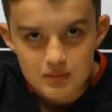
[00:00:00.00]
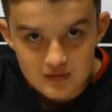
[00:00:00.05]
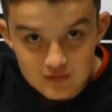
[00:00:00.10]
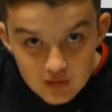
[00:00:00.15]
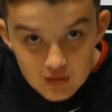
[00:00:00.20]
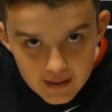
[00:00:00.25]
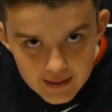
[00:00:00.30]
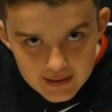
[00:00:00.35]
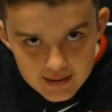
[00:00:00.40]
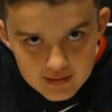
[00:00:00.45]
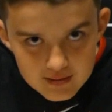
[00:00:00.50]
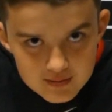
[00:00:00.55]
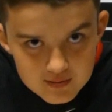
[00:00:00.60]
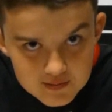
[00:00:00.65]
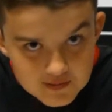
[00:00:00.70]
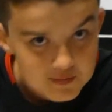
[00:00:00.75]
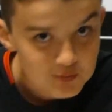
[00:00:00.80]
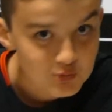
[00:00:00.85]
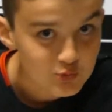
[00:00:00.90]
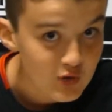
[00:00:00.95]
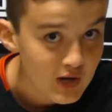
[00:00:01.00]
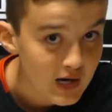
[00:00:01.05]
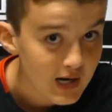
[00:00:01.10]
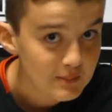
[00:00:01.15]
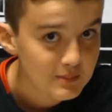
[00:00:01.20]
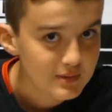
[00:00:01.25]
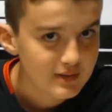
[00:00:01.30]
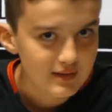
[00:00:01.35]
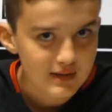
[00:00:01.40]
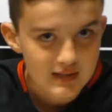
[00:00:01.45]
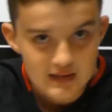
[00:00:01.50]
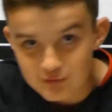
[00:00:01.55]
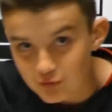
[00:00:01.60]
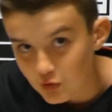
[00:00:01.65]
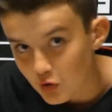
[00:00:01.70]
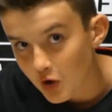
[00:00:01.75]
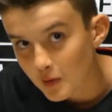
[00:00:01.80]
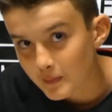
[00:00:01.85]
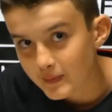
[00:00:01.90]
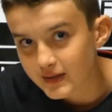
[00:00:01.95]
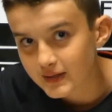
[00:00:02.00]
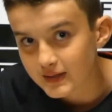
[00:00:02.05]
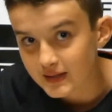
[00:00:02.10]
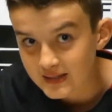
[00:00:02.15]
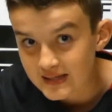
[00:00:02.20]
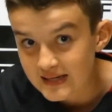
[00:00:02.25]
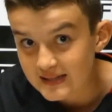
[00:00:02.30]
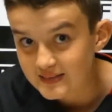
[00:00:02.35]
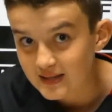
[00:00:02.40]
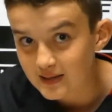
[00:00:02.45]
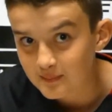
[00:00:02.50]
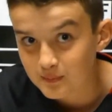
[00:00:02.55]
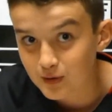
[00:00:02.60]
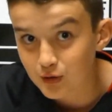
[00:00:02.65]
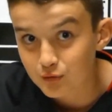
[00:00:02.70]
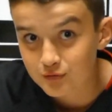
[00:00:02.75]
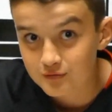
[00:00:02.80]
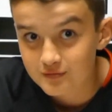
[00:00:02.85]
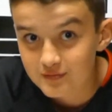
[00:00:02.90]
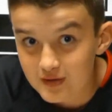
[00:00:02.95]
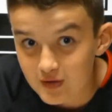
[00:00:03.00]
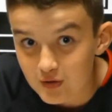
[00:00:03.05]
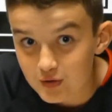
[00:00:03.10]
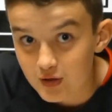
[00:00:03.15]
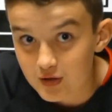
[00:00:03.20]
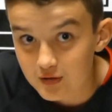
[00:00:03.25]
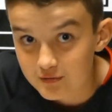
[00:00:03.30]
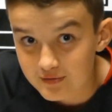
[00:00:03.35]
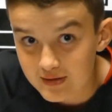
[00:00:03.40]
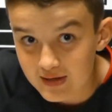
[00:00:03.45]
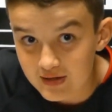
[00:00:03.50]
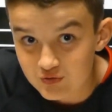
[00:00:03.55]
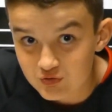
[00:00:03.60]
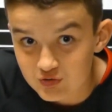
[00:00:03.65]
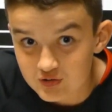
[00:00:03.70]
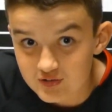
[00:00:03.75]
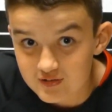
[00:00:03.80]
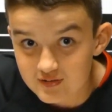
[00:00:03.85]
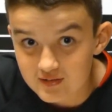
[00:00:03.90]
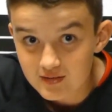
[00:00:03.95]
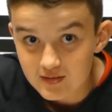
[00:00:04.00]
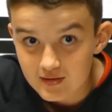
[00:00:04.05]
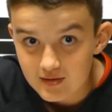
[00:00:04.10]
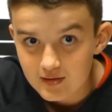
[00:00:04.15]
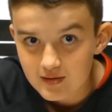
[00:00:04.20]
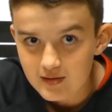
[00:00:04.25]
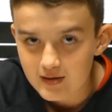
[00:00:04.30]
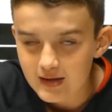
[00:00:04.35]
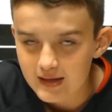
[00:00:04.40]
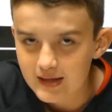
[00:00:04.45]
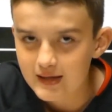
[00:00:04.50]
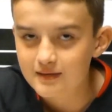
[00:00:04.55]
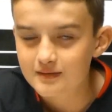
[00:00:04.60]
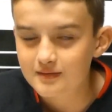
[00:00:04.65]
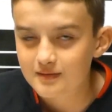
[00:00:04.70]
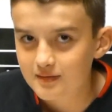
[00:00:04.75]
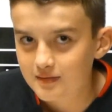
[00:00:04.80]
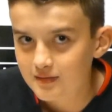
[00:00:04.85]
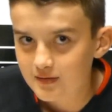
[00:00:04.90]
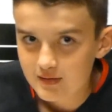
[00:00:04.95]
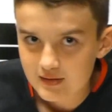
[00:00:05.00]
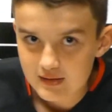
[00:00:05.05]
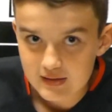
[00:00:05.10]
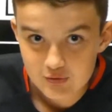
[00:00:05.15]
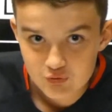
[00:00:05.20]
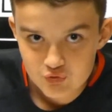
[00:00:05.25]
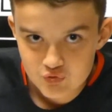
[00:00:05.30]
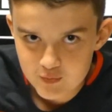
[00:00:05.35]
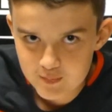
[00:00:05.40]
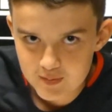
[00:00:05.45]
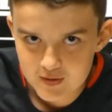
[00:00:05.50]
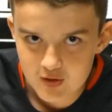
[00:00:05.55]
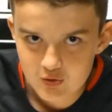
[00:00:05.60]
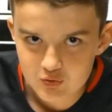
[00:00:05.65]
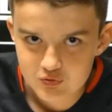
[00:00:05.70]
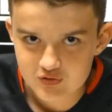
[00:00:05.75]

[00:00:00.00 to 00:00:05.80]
please like, subscribe, leave a comment, and hit that bell for video notifications. And in Triple